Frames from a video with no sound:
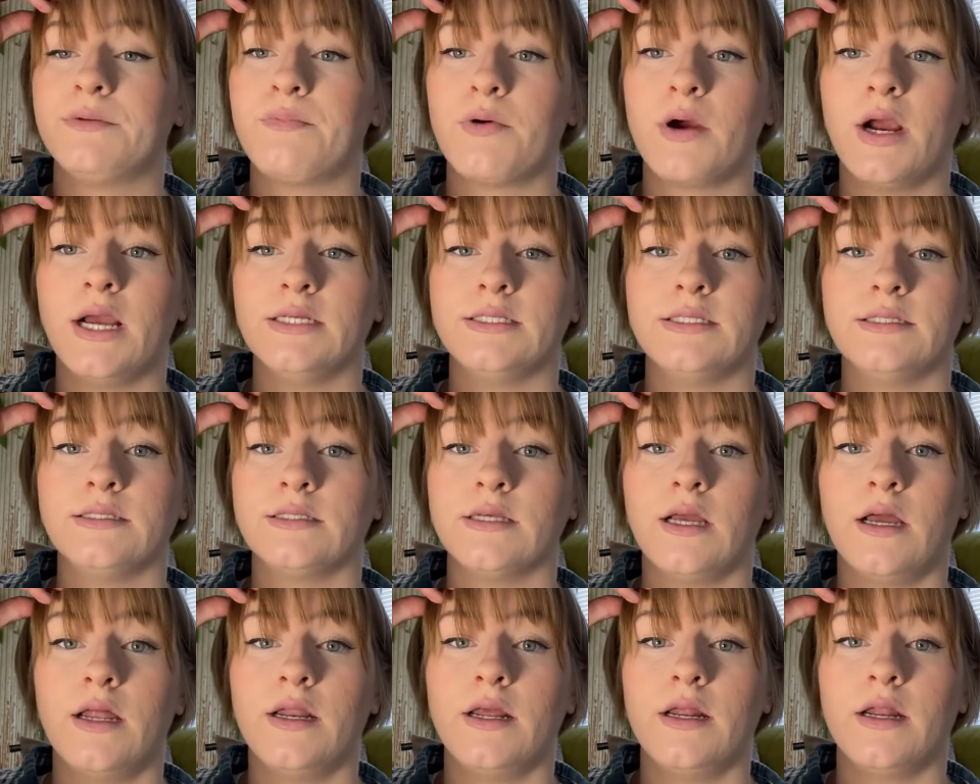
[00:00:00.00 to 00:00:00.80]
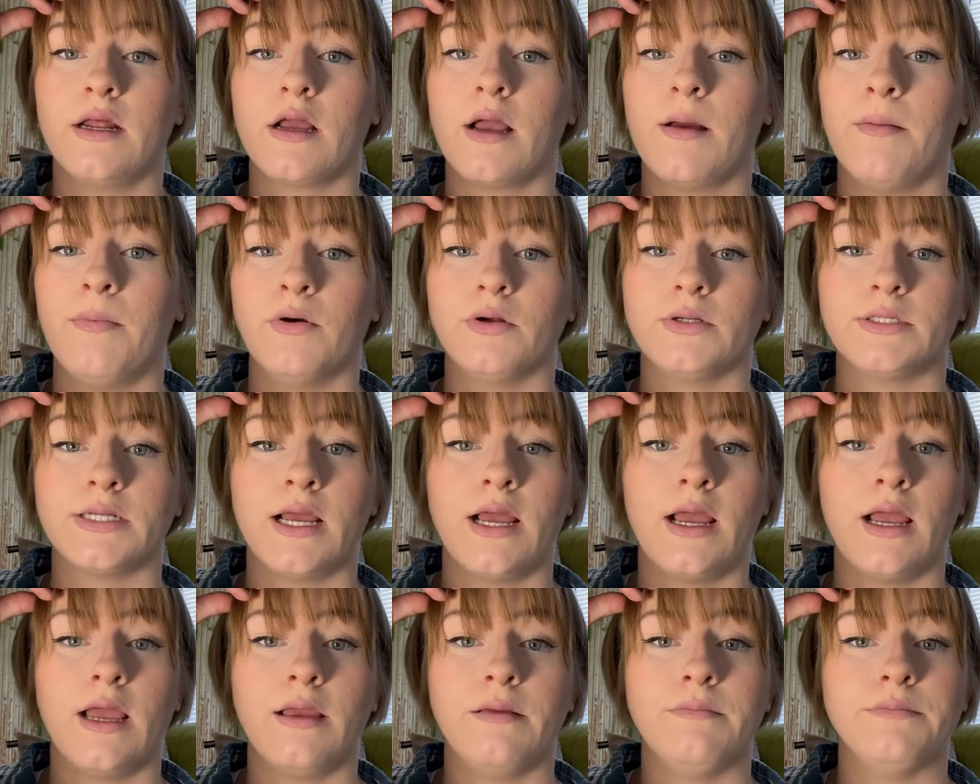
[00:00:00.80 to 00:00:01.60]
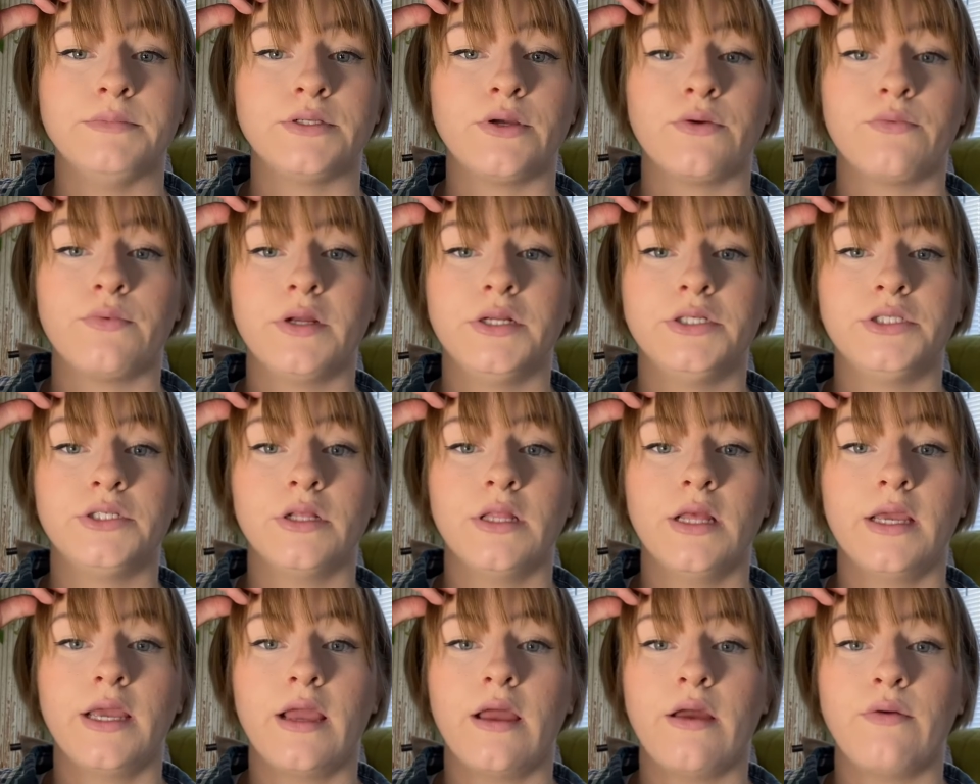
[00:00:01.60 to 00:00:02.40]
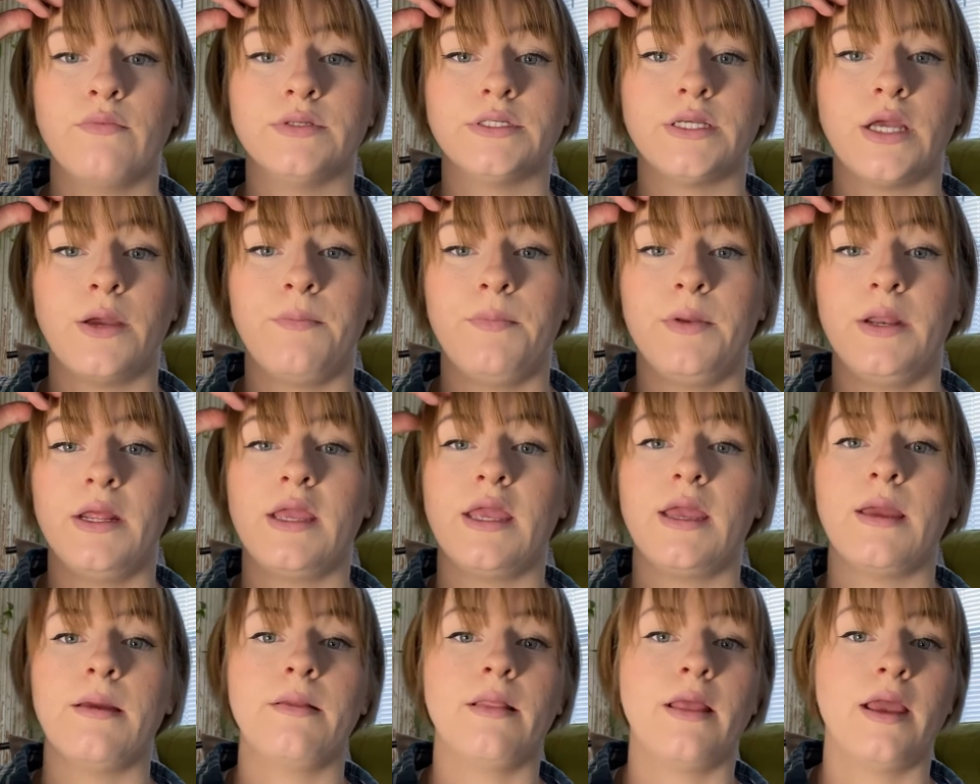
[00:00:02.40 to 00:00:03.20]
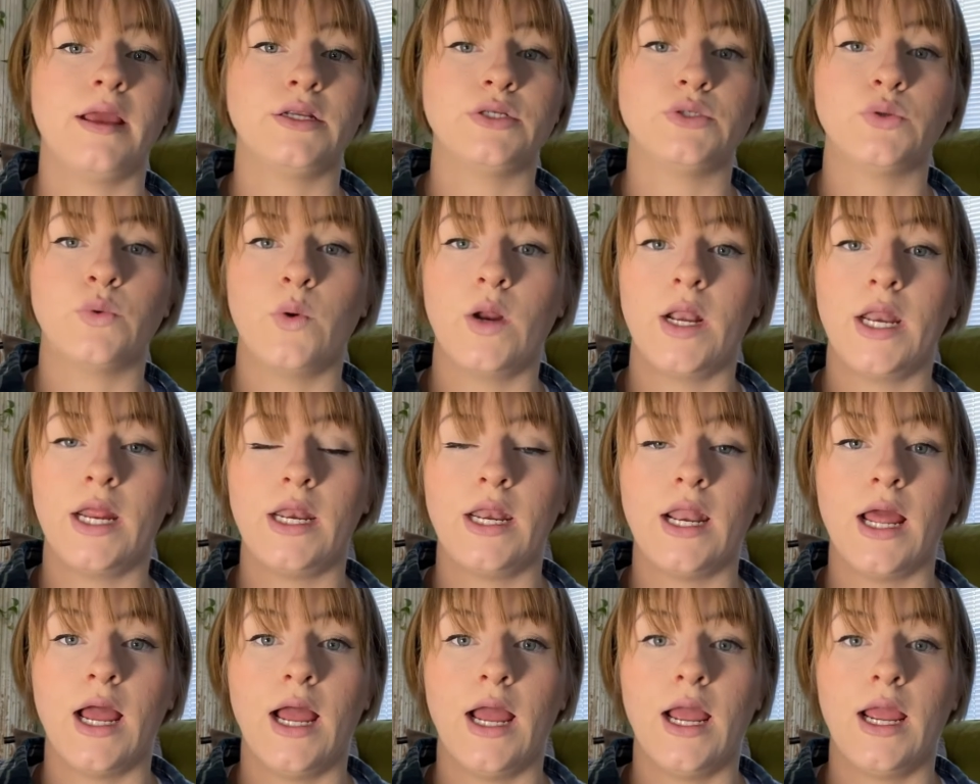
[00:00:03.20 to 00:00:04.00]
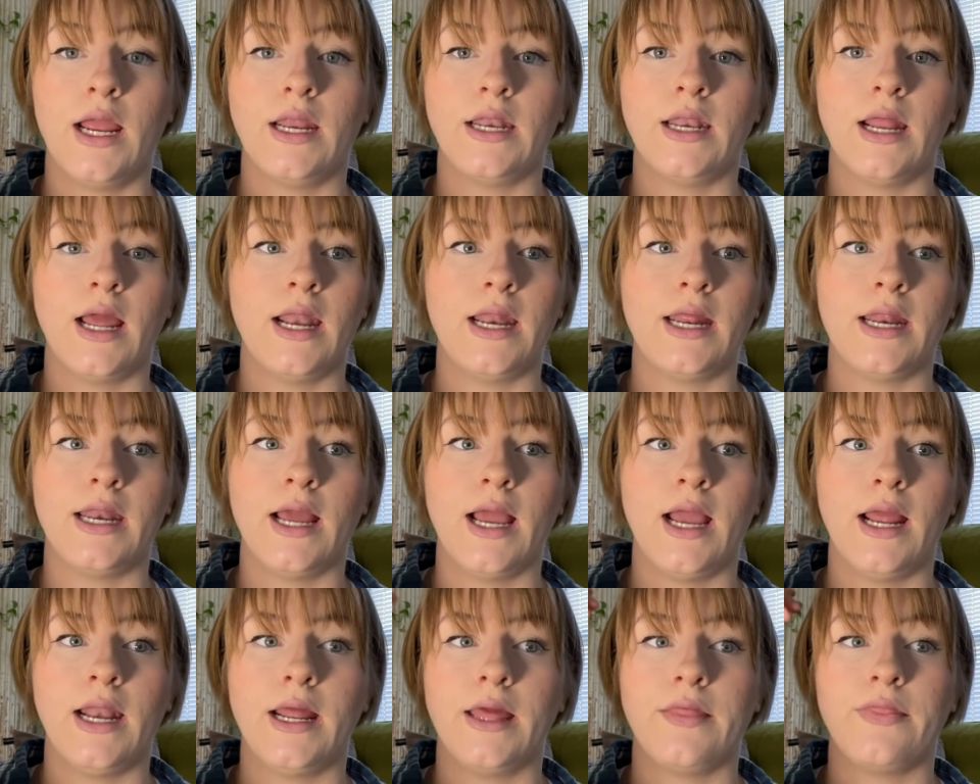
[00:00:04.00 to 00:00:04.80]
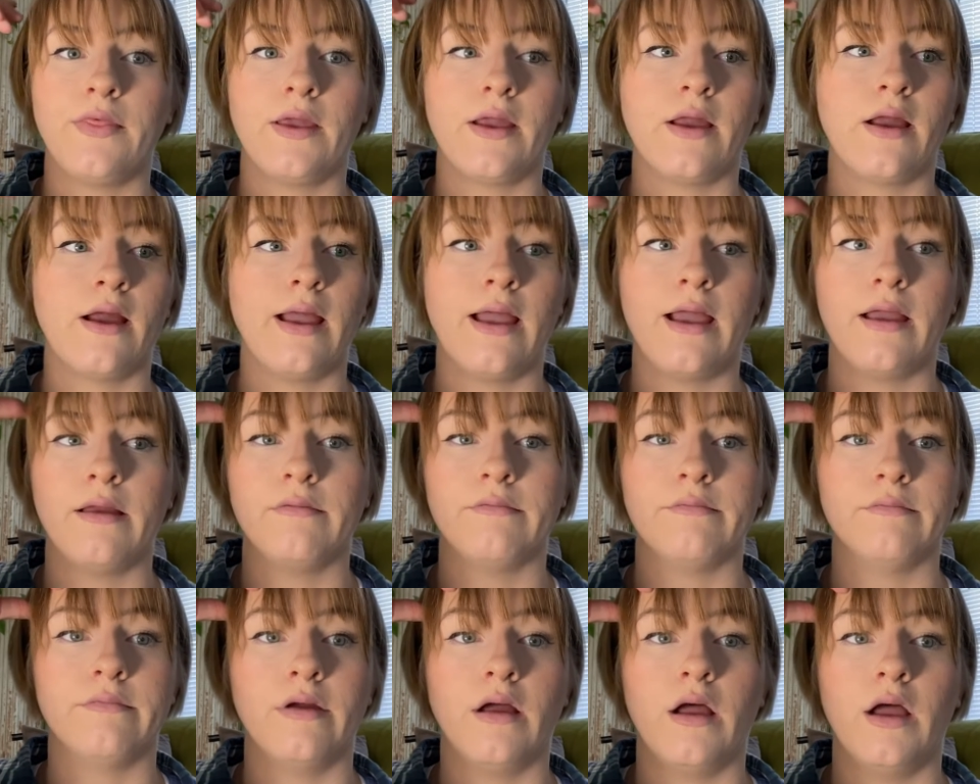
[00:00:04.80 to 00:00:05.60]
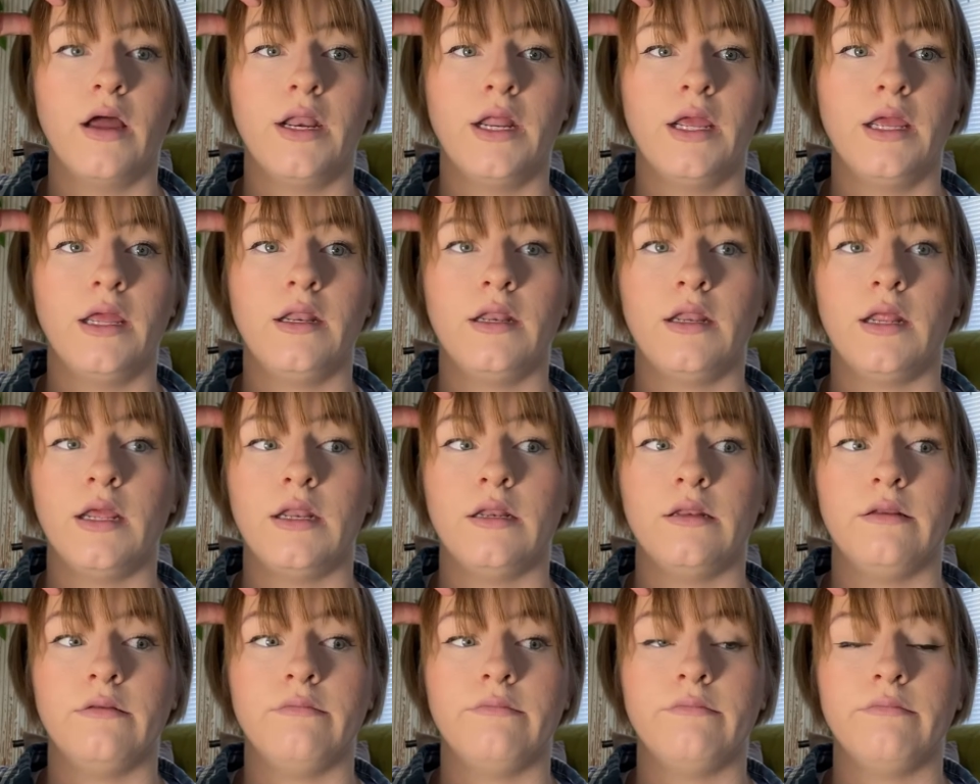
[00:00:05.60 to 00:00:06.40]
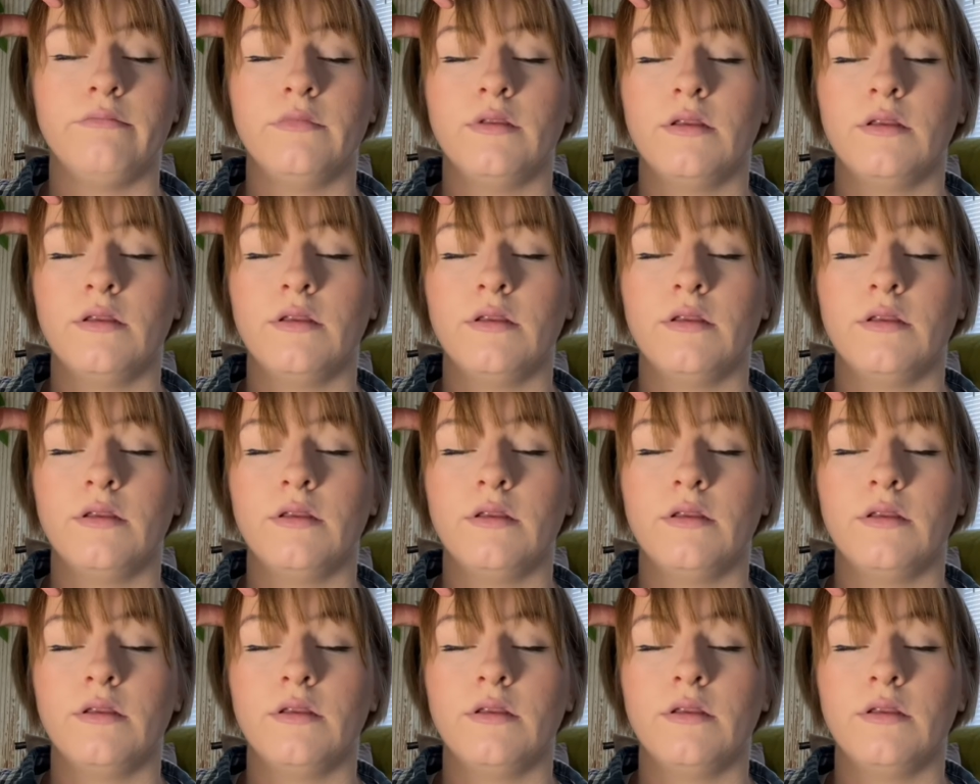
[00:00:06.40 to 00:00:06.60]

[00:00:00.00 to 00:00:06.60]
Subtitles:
prices on it a couple of times. Originally, I was hoping to get like $29.99, I think, on it, and